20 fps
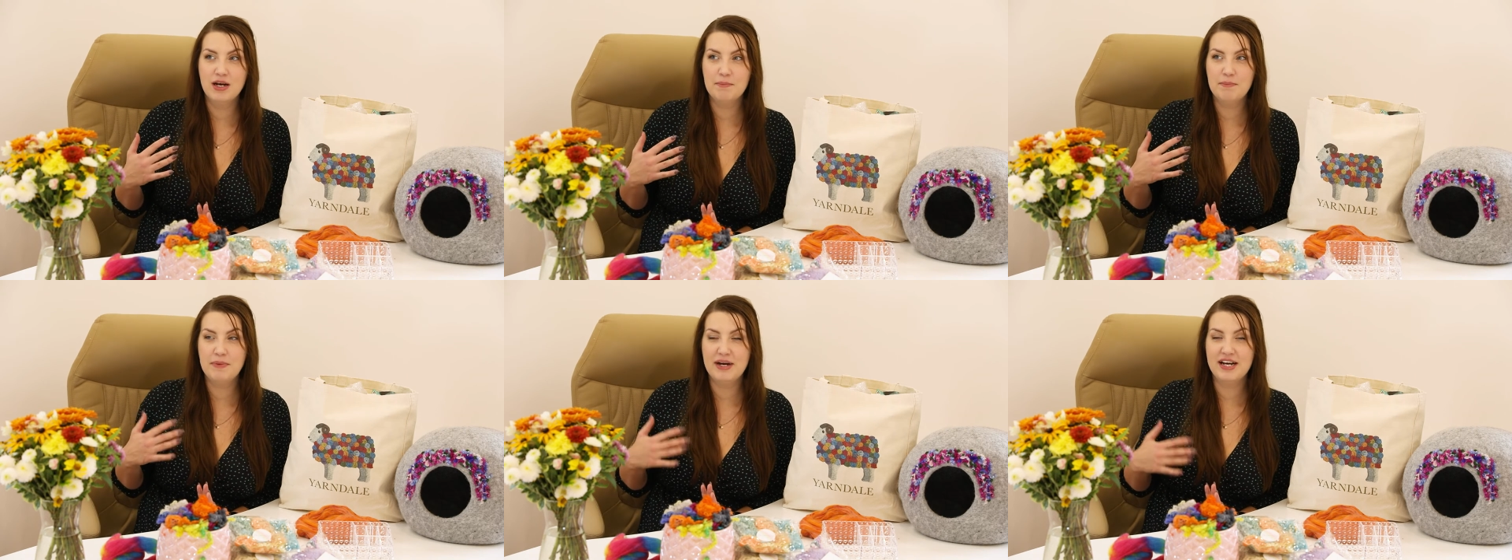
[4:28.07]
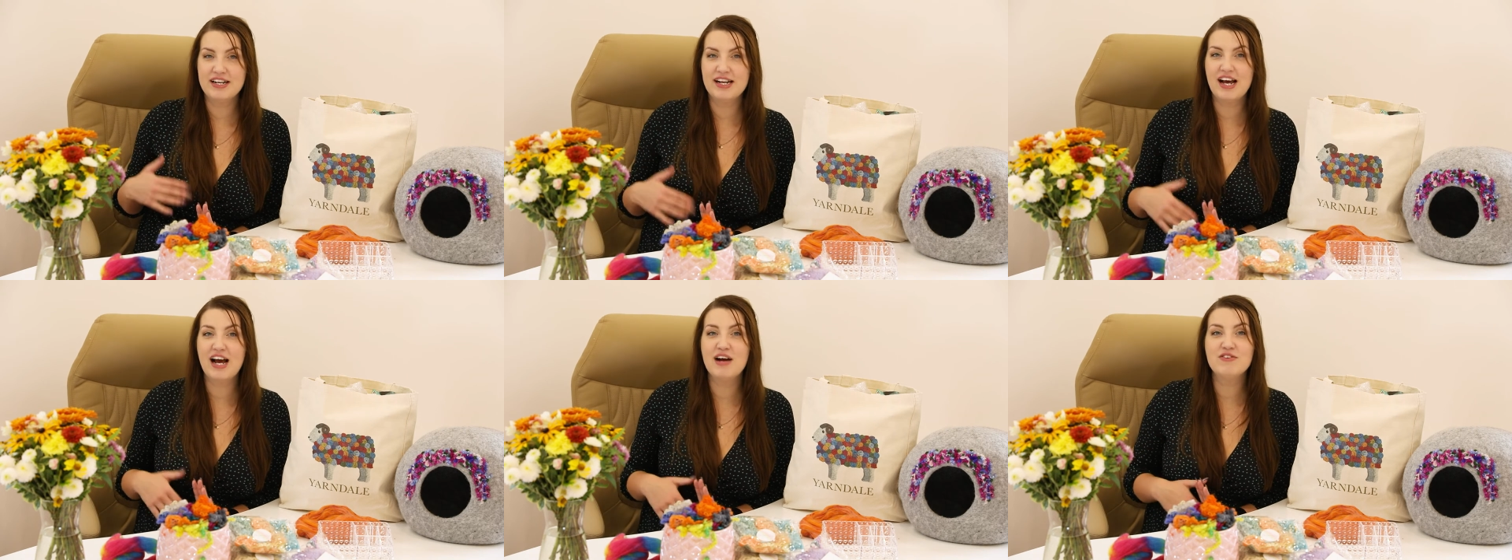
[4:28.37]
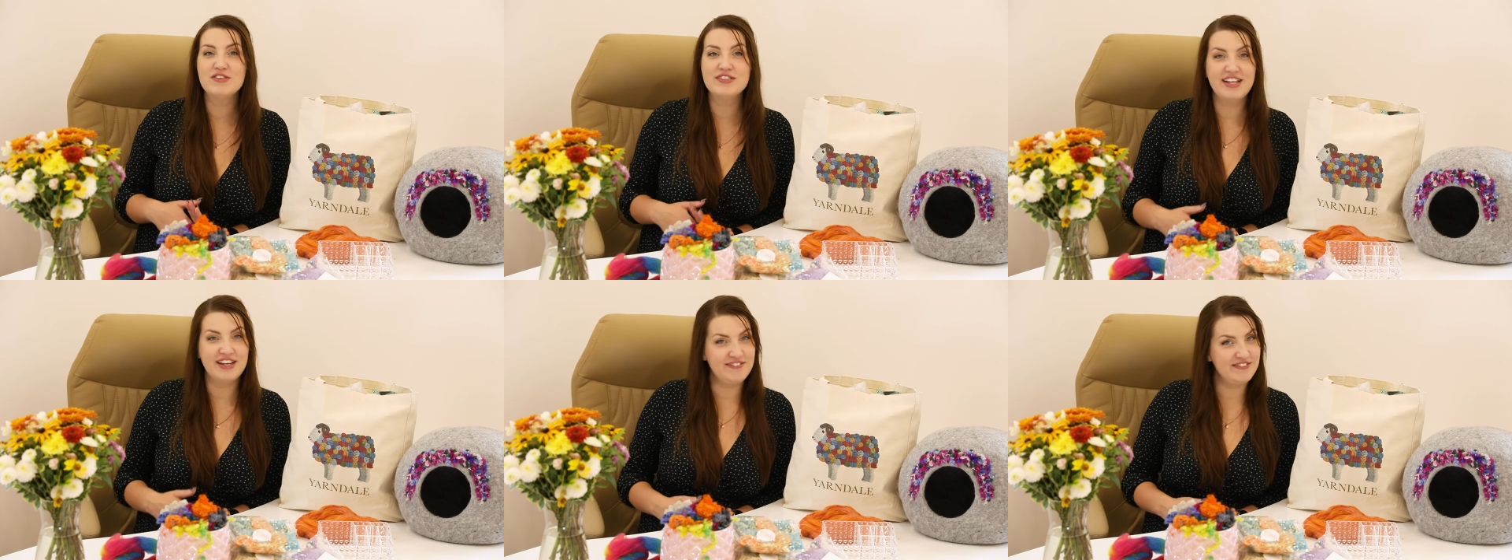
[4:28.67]
but I
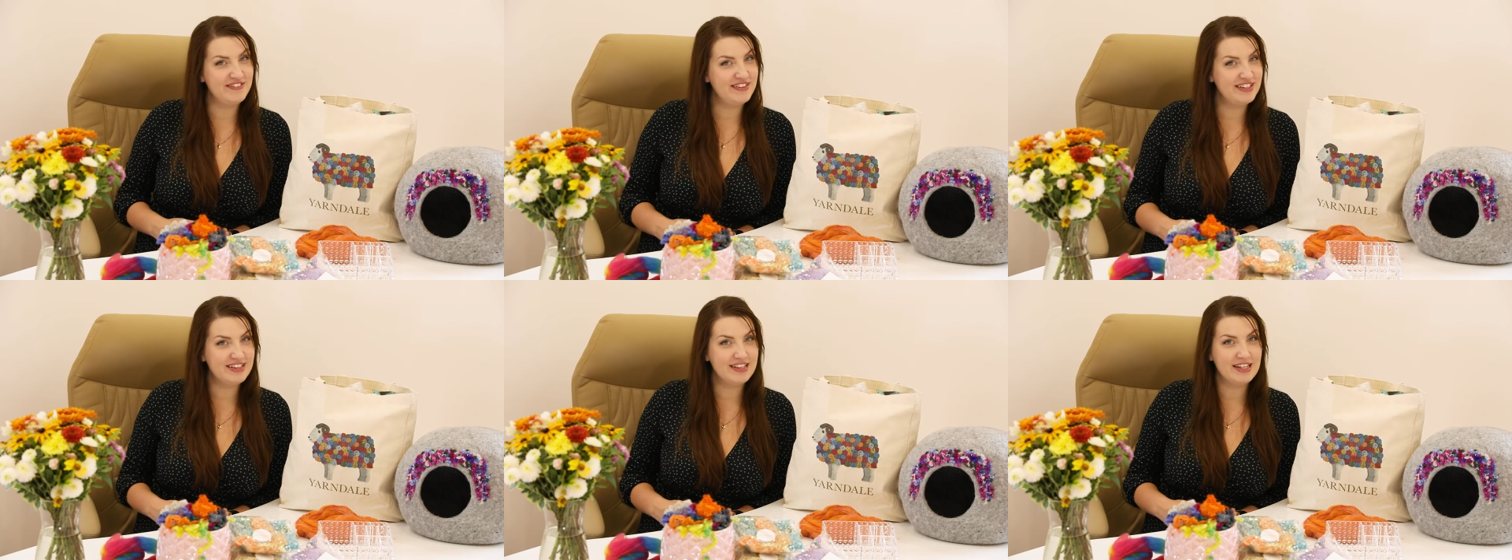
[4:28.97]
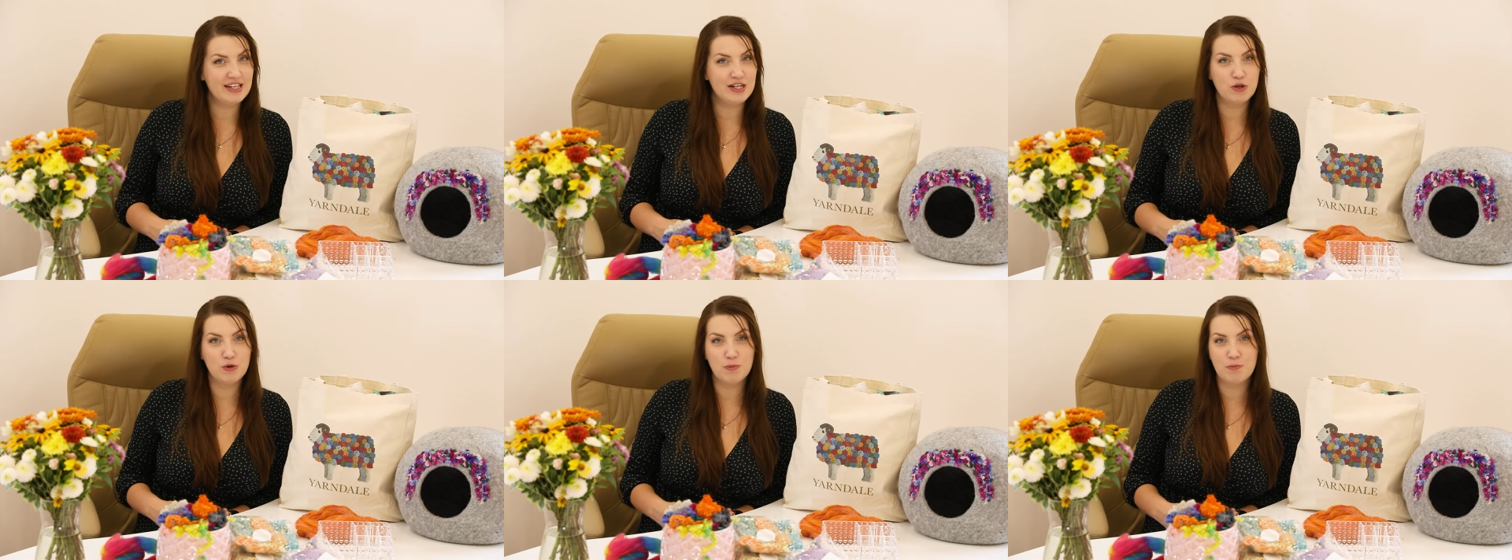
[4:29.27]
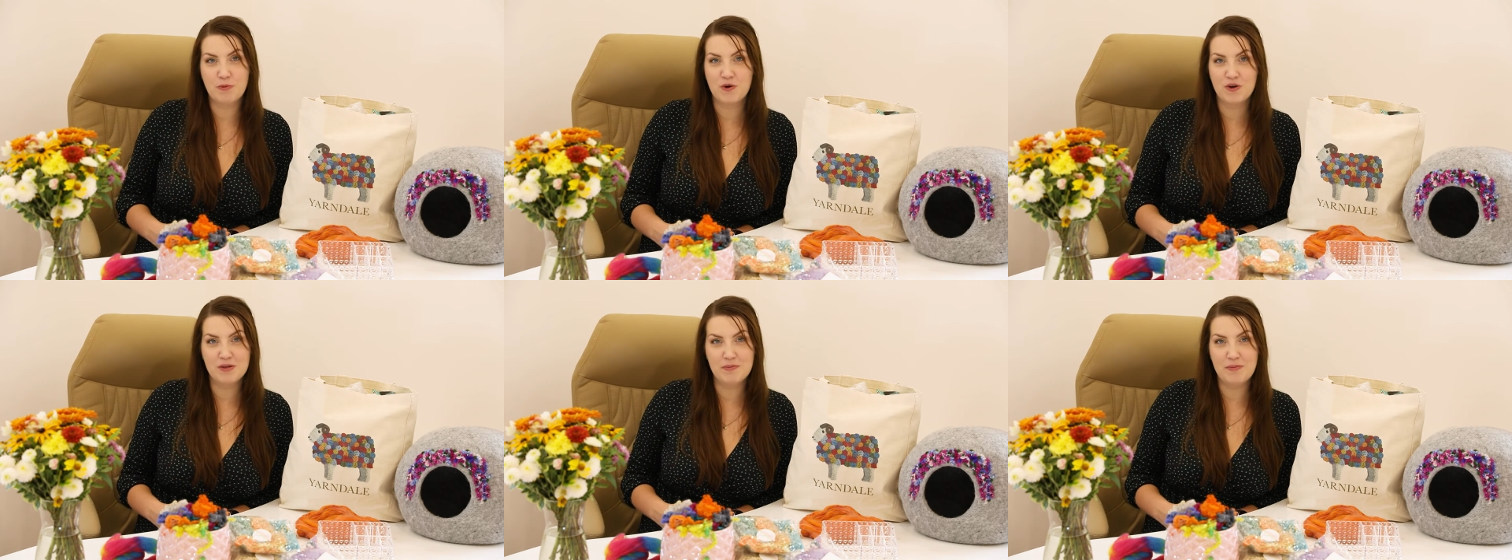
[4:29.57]
will definitely
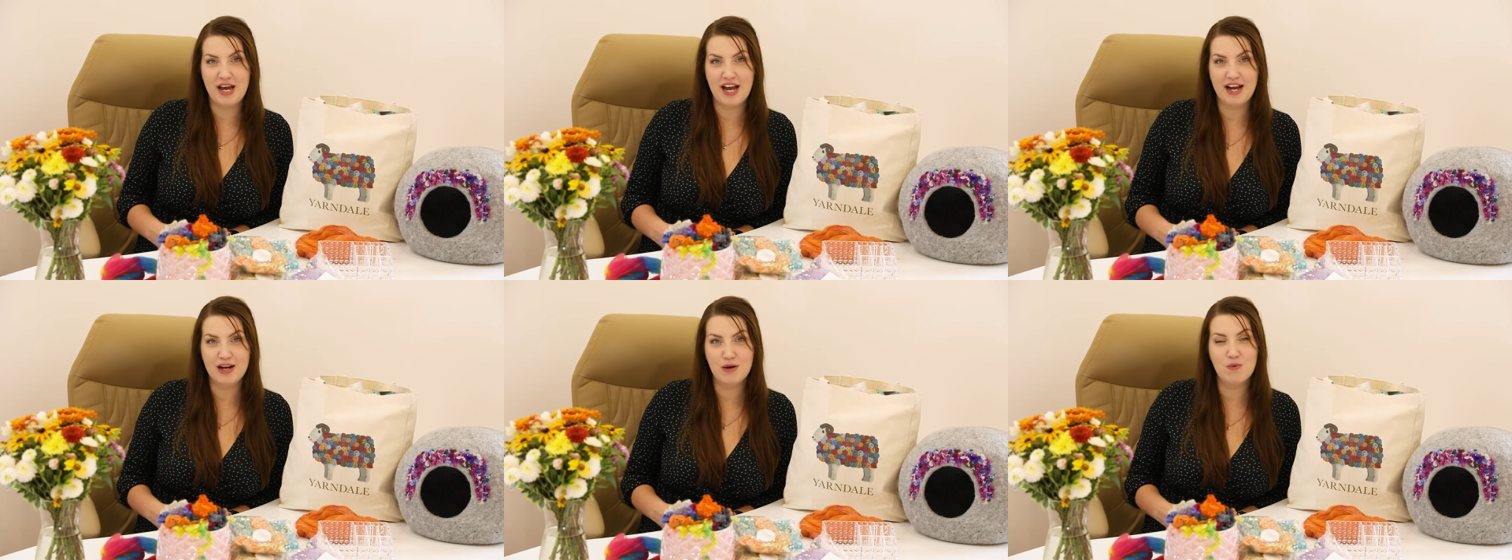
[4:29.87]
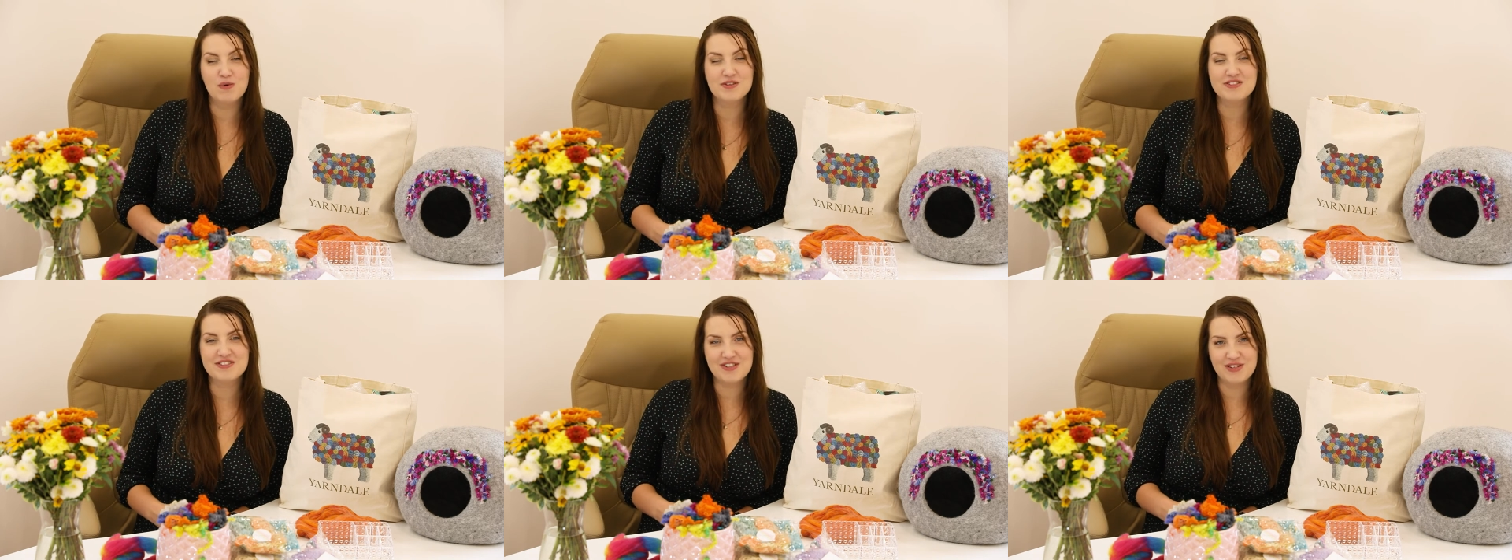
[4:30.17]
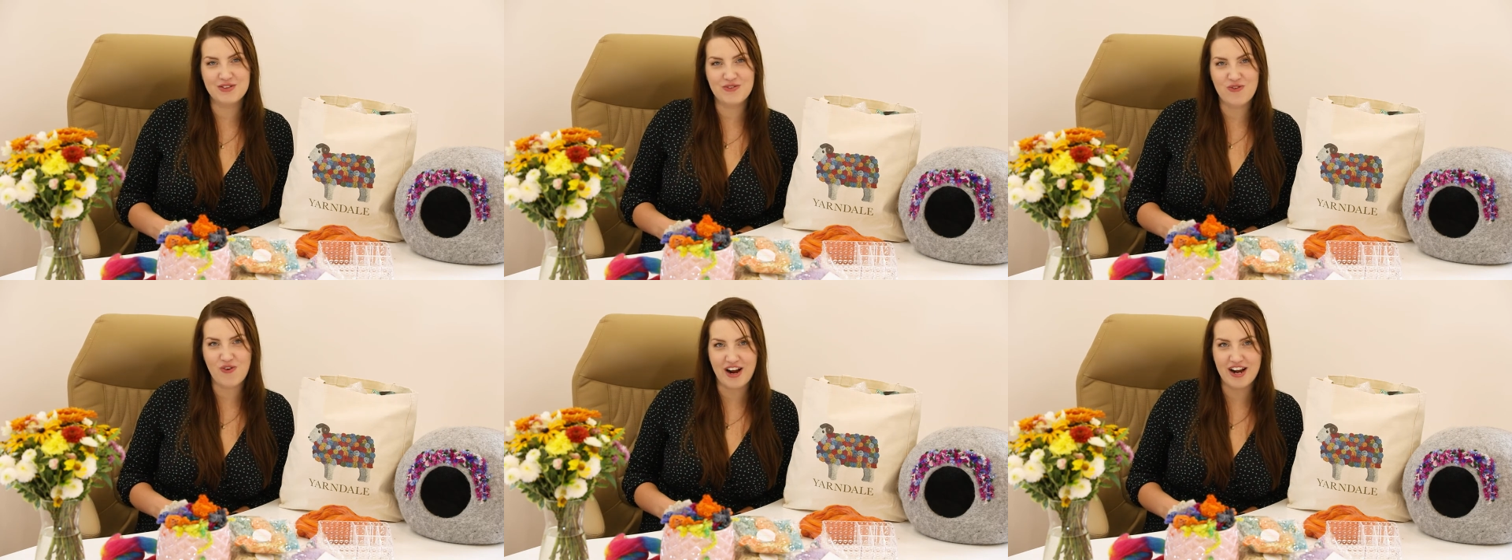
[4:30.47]
report back once
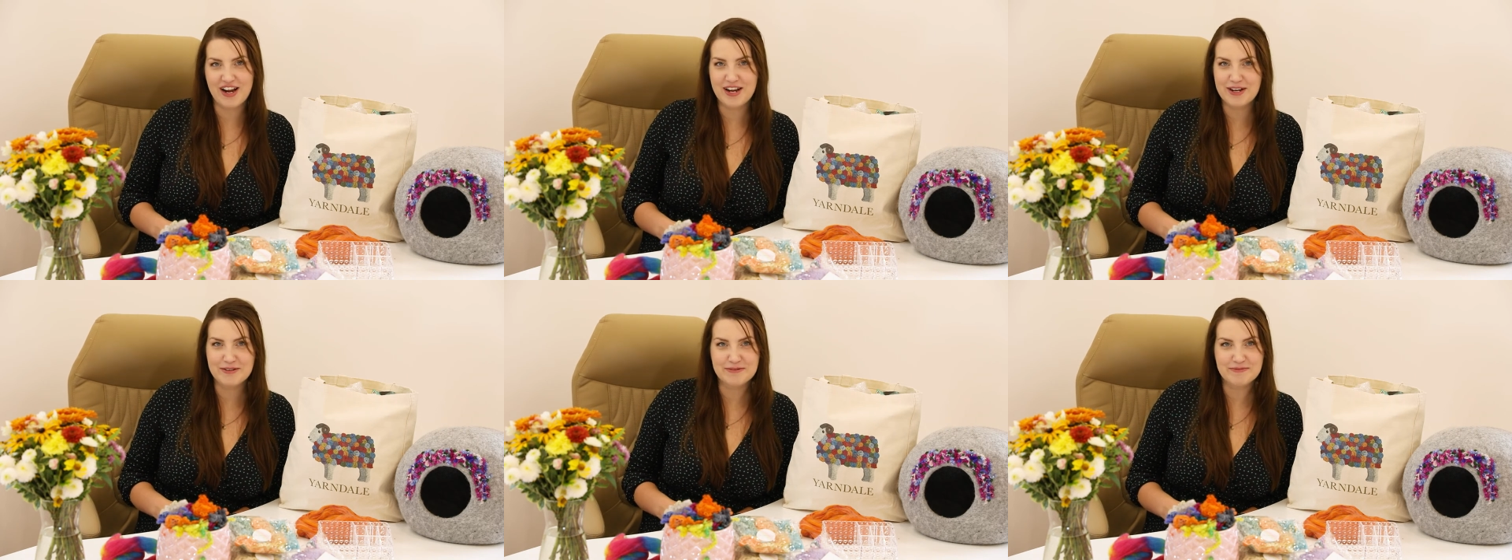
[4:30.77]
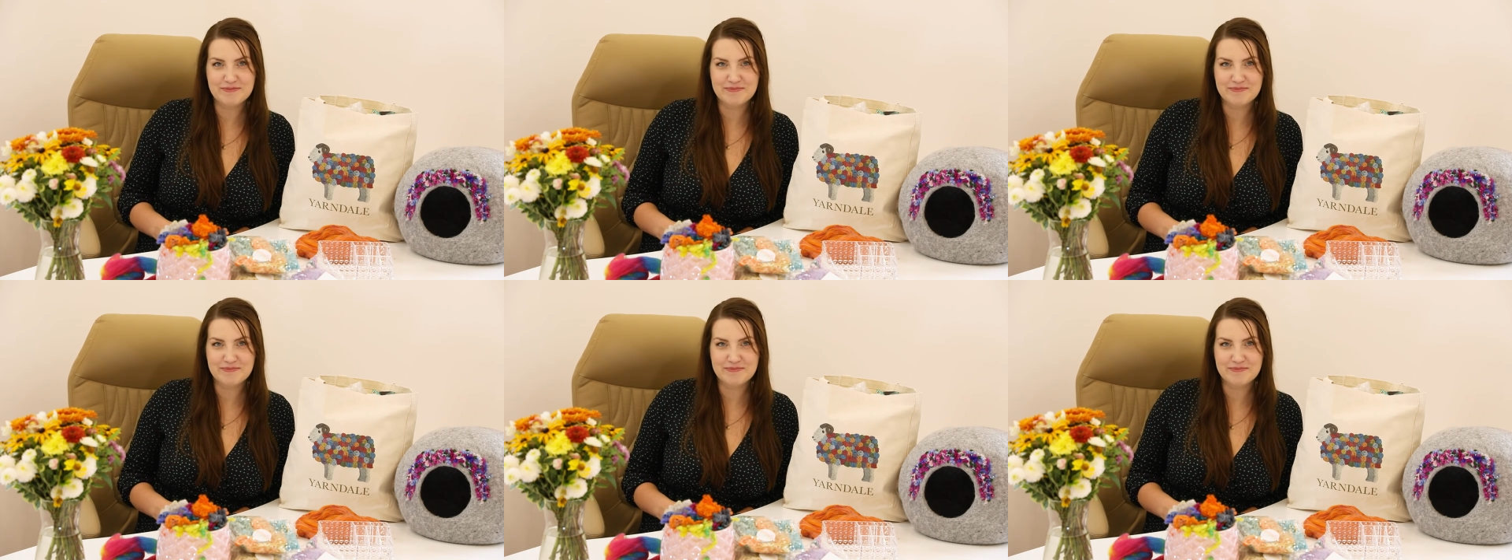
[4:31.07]
I try.